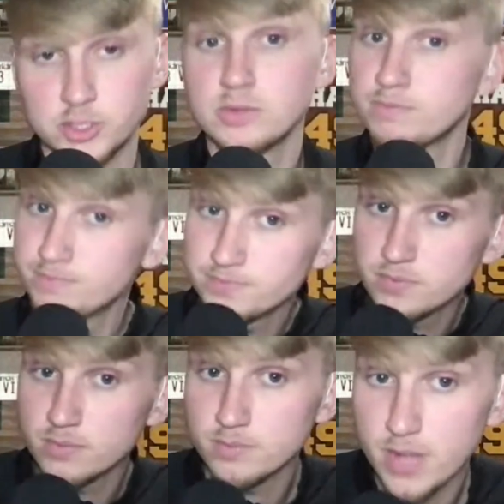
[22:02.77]
which
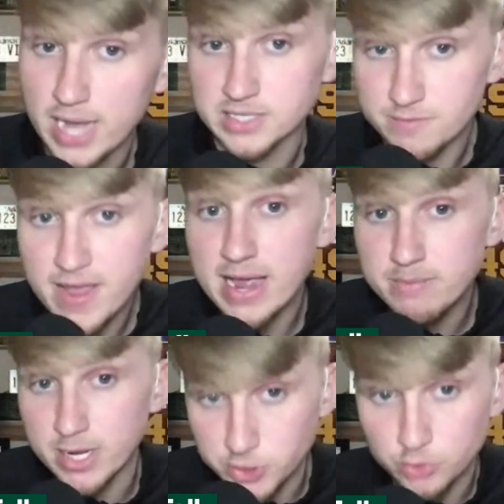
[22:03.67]
as a
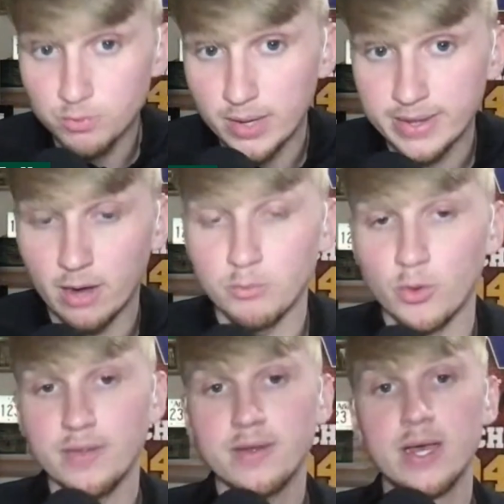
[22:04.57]
fan base, you could probably
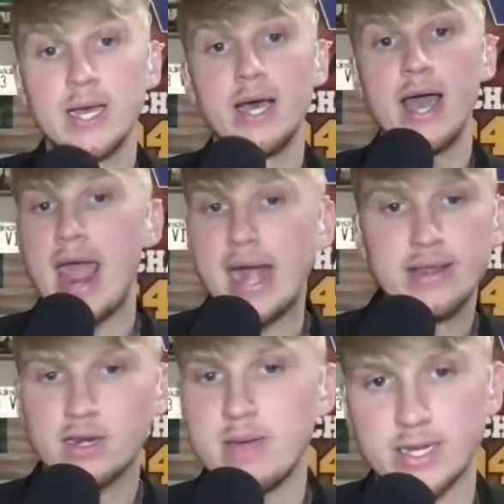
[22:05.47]
help with.
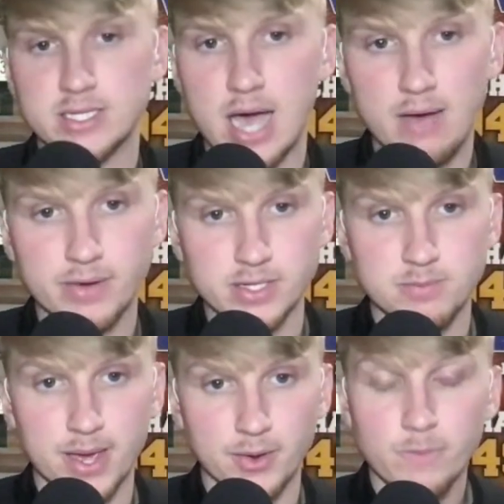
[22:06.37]
Anything to make his
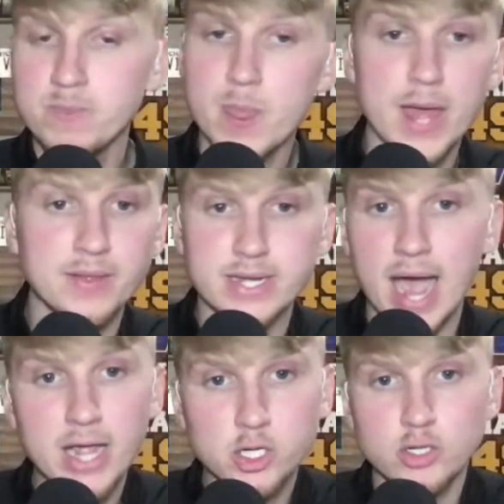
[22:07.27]
confidence better. And the
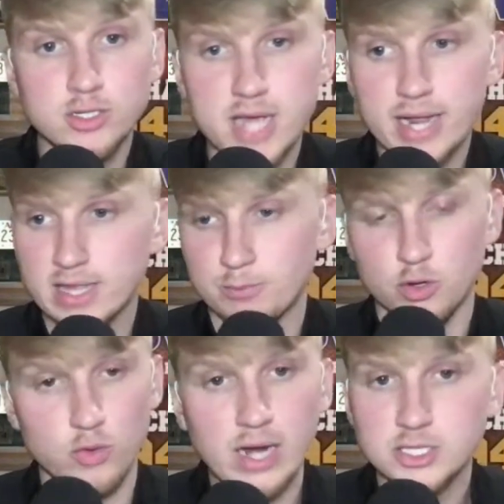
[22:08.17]
guy could take
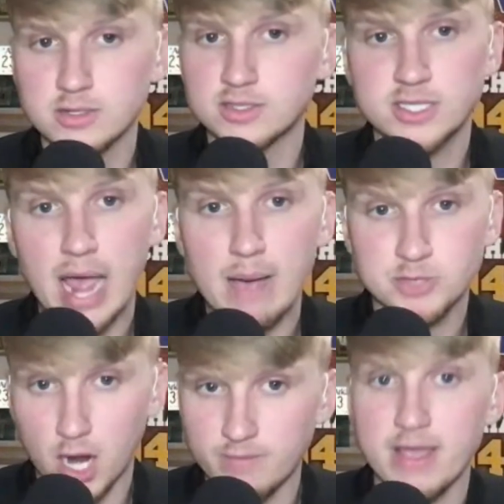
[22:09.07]
the progression, the
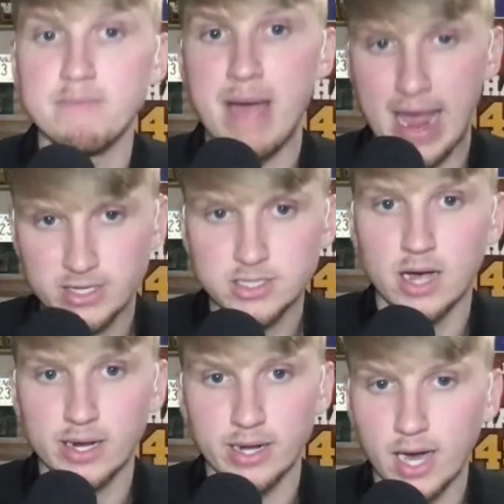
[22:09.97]
steps of a
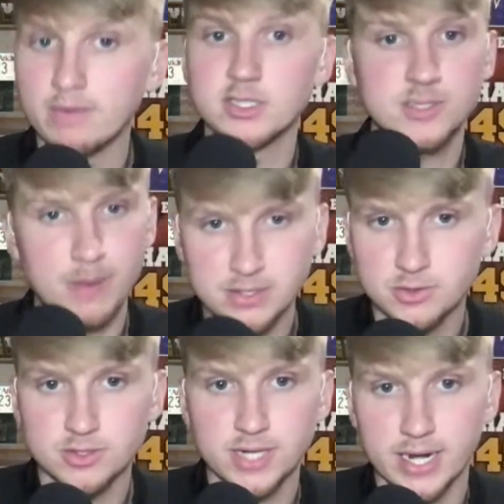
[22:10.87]
Max Duggan, of a
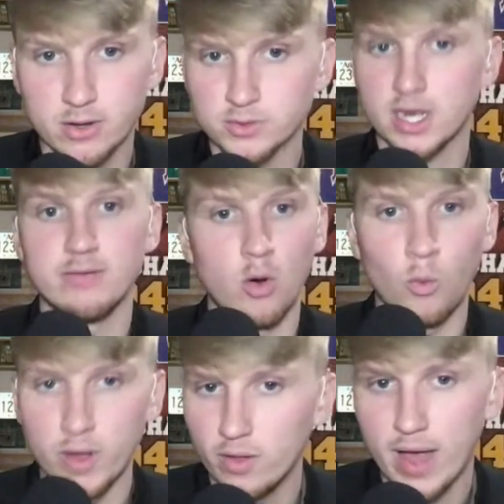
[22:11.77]
Spencer Sanders, of
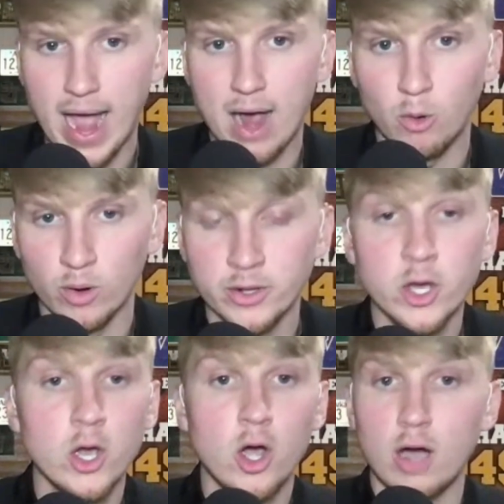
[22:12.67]
a Will
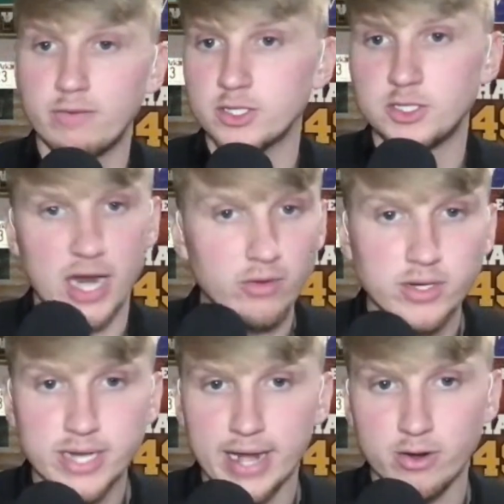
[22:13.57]
Howard, of a
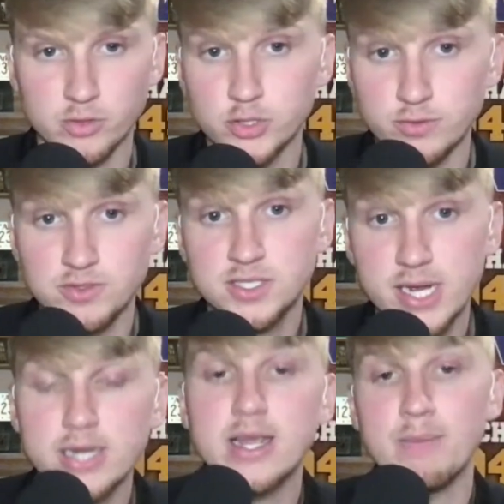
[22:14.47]
Jalen Daniels, who you've
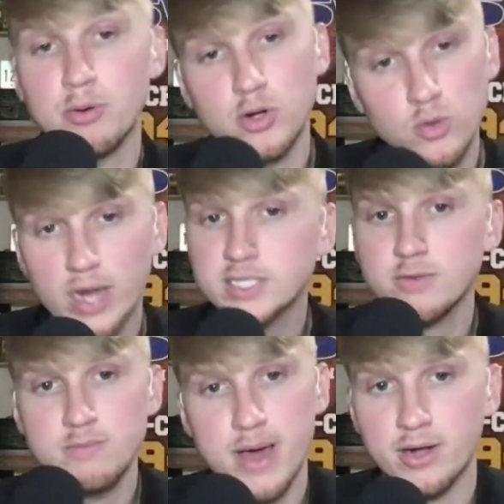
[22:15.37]
seen get
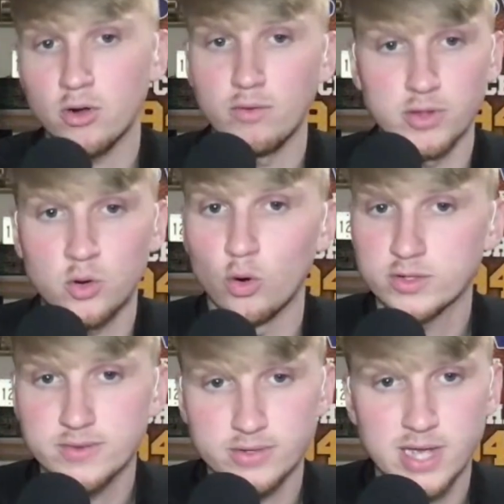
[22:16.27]
progressively better over the
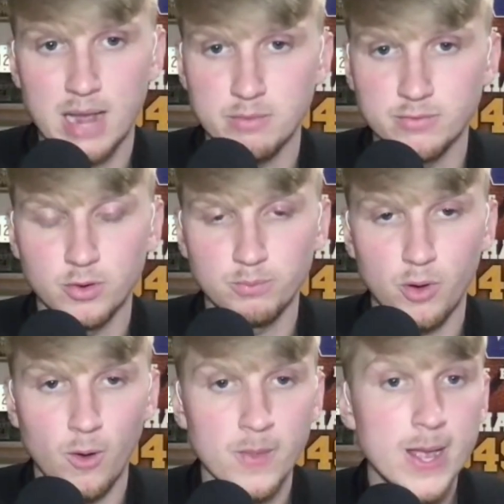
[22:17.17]
course of their time in
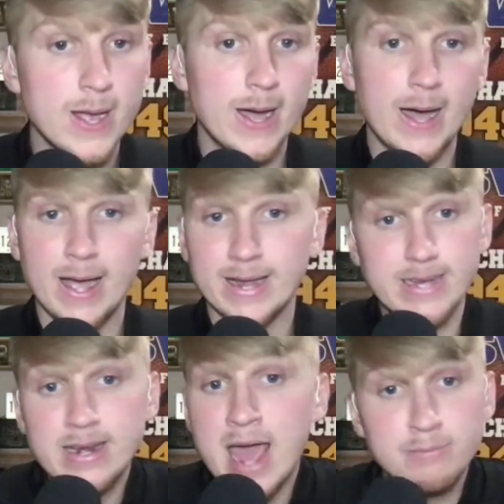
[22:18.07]
football. Uh,
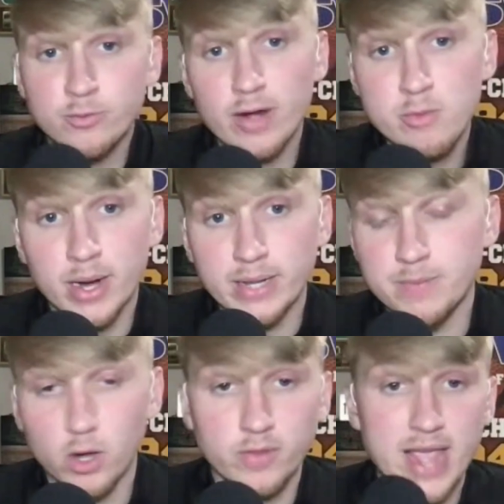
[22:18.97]
it doesn't happen for
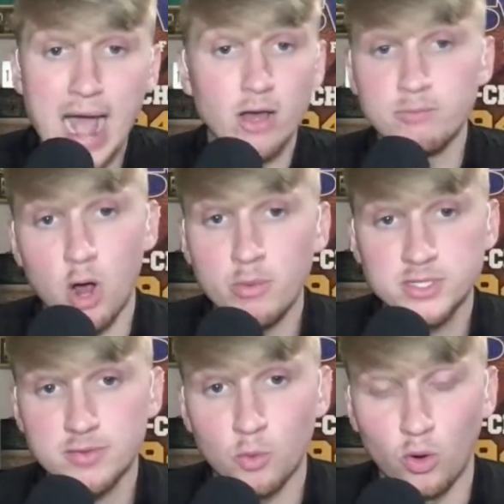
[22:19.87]
everybody. There are the Alan
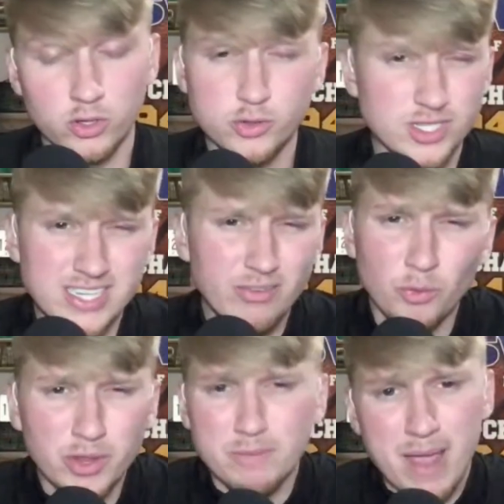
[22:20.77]
Bowmans of the world who just
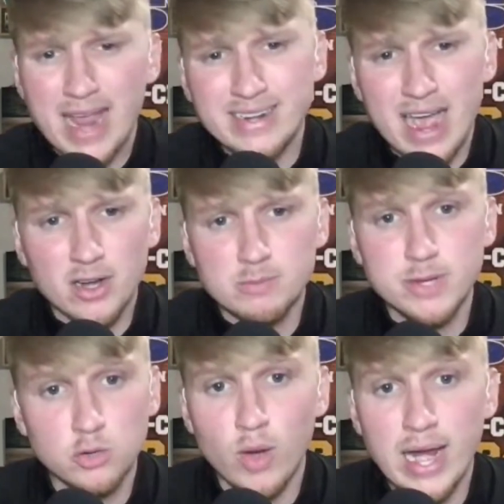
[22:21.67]
never really panned out
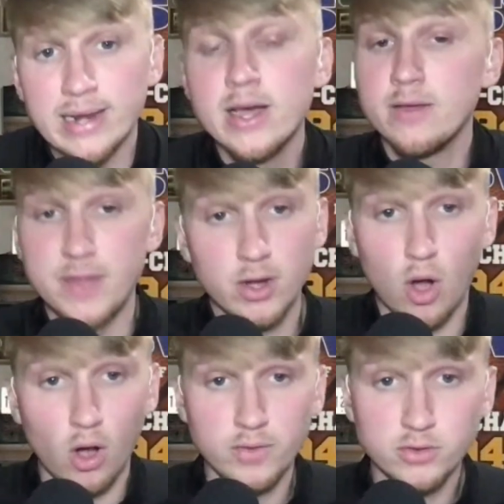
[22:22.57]
to be great.
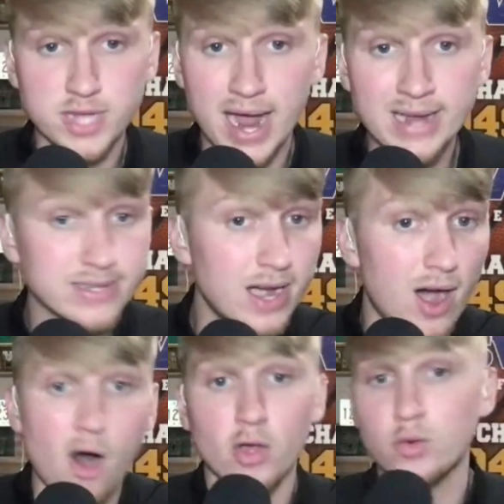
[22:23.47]
There are those guys
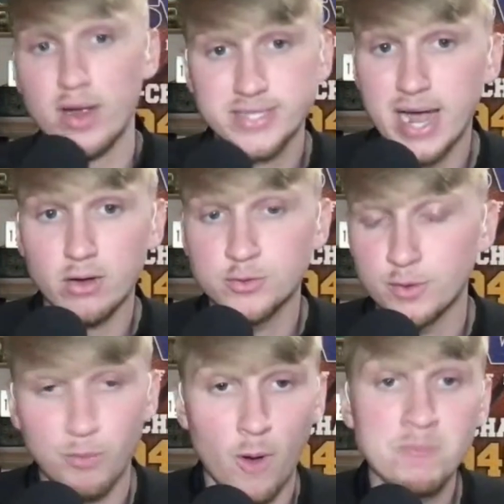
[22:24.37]
all across
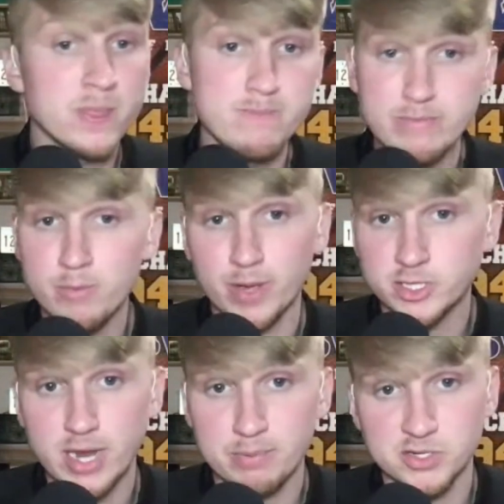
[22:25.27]
college football. Maybe
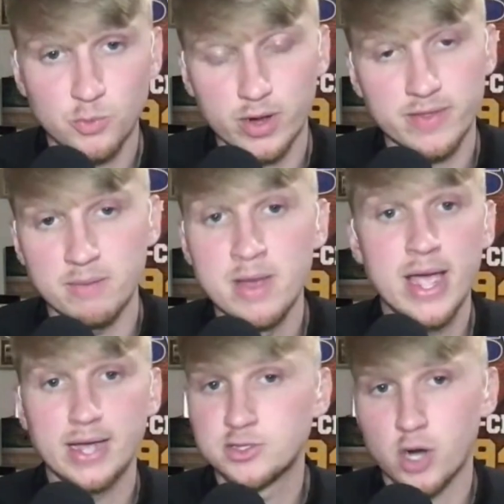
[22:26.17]
Blake Shapin is one of
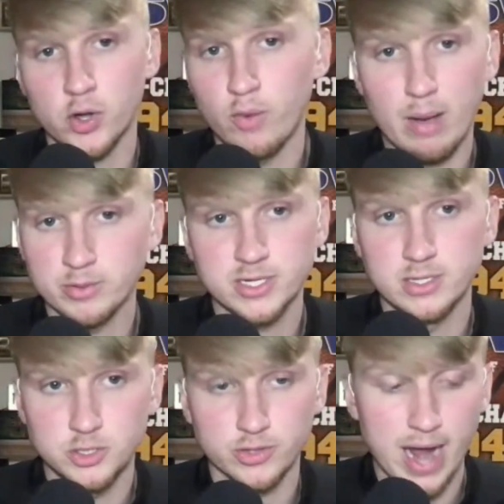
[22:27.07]
them, and Sawyer
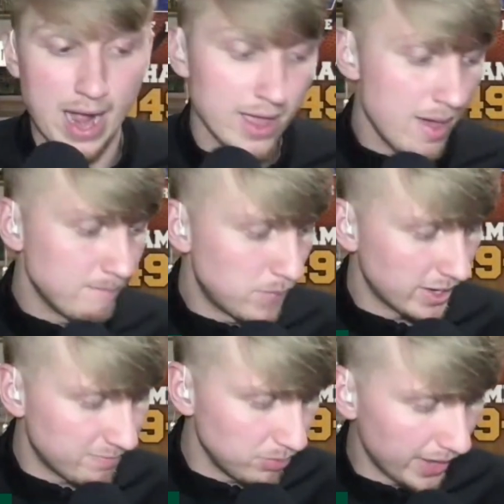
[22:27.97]
Robertson is your guy.
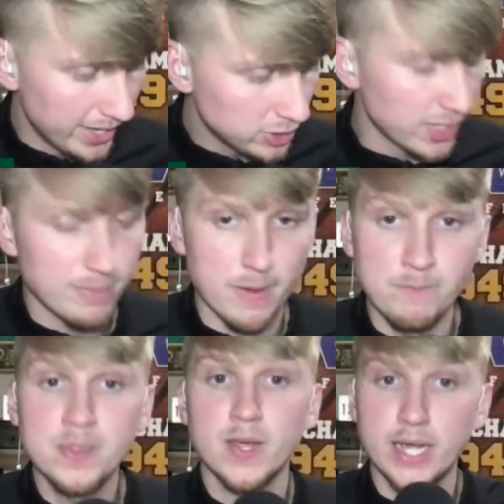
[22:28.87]
But if Blake
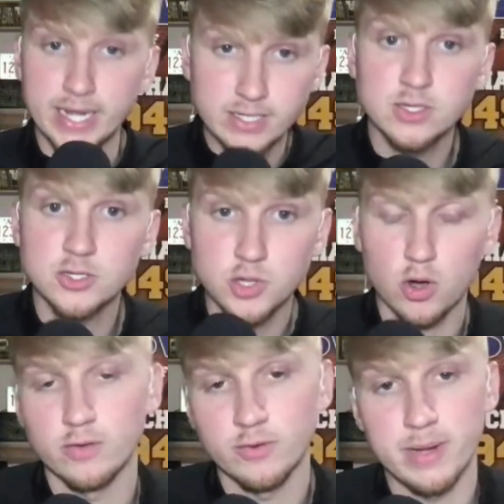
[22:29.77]
Shapin is the
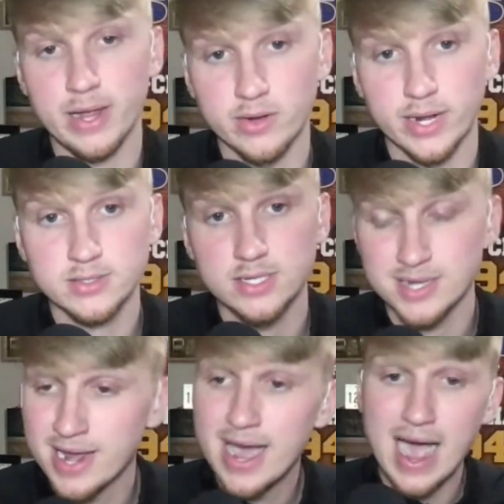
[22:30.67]
starter for Baylor
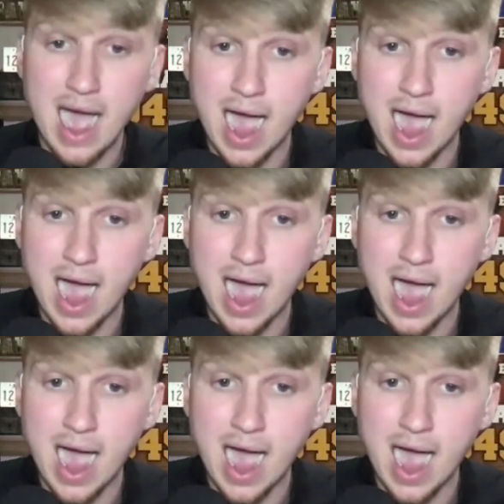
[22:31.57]
next season,